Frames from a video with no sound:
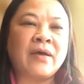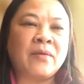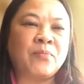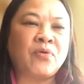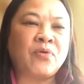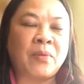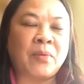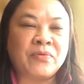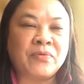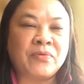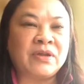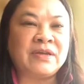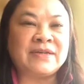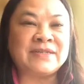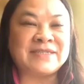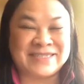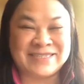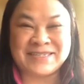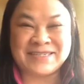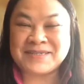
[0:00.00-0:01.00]
property
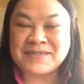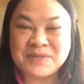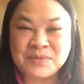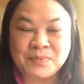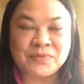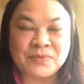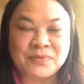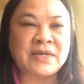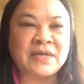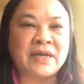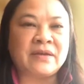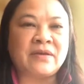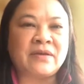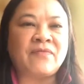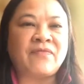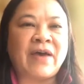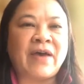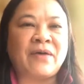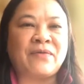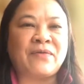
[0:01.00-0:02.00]
is 60%
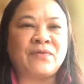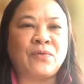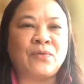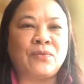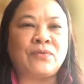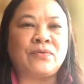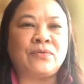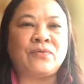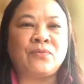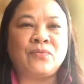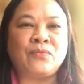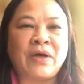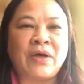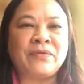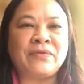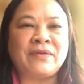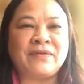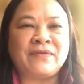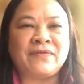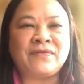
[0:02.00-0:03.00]
of household
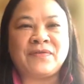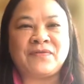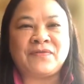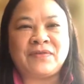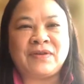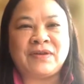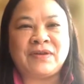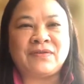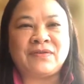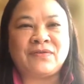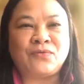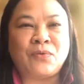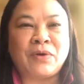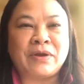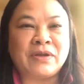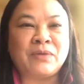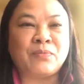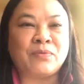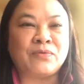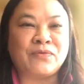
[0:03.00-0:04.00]
wealth. It is 15 to
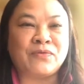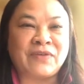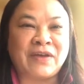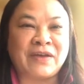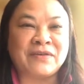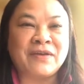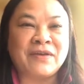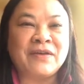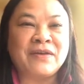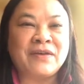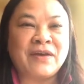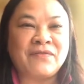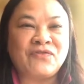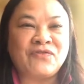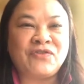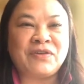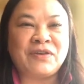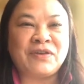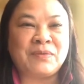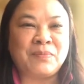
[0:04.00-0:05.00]
20% of
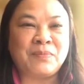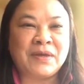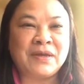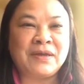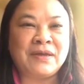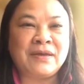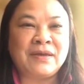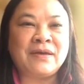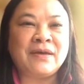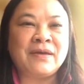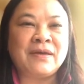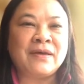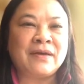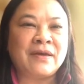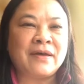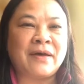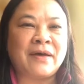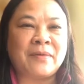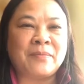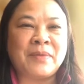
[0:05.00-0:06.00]
GDP.
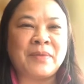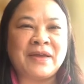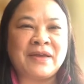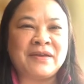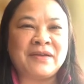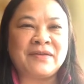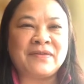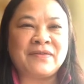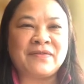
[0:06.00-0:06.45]
It